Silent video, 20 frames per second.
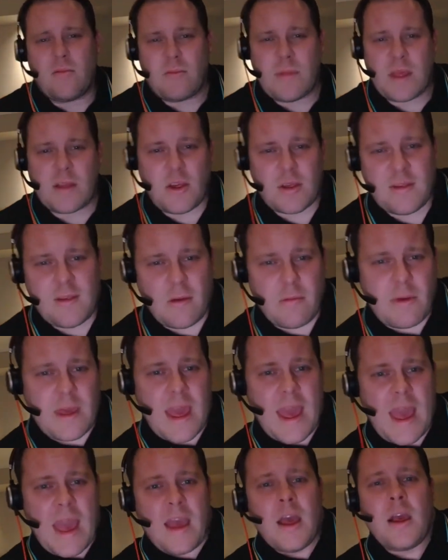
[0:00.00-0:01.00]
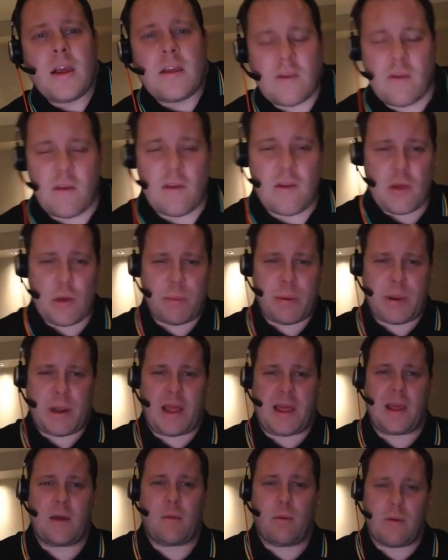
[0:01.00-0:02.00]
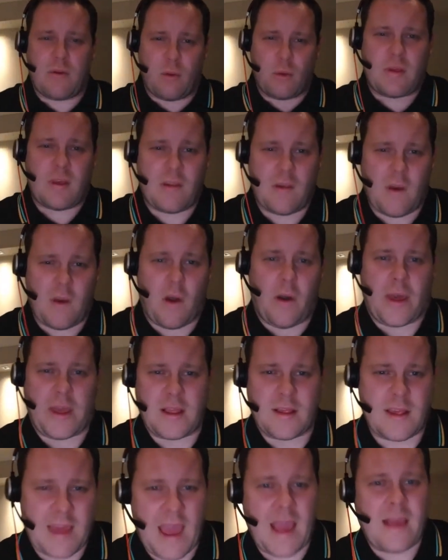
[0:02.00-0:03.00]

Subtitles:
They just don't care. So the Super League was all designed to get